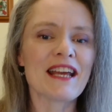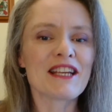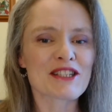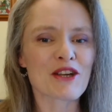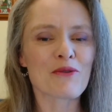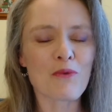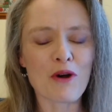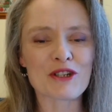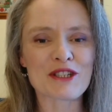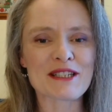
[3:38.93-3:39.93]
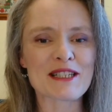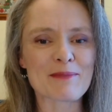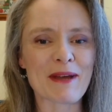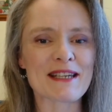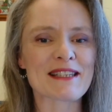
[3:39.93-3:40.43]
So watch this
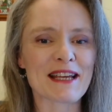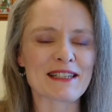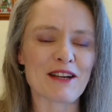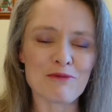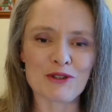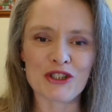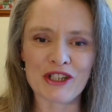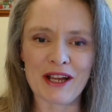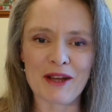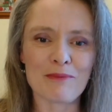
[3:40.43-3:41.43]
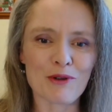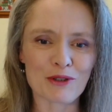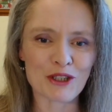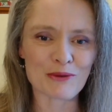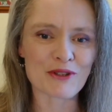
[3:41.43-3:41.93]
space and I will share more
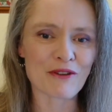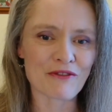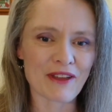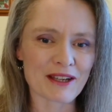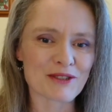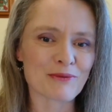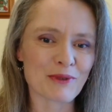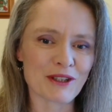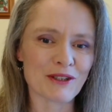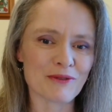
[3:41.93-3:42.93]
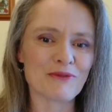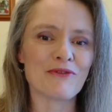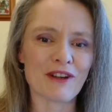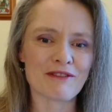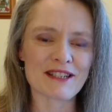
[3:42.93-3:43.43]
news of that with you
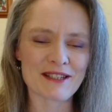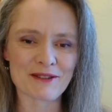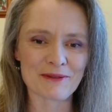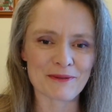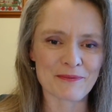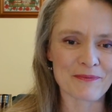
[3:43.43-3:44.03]
very soon.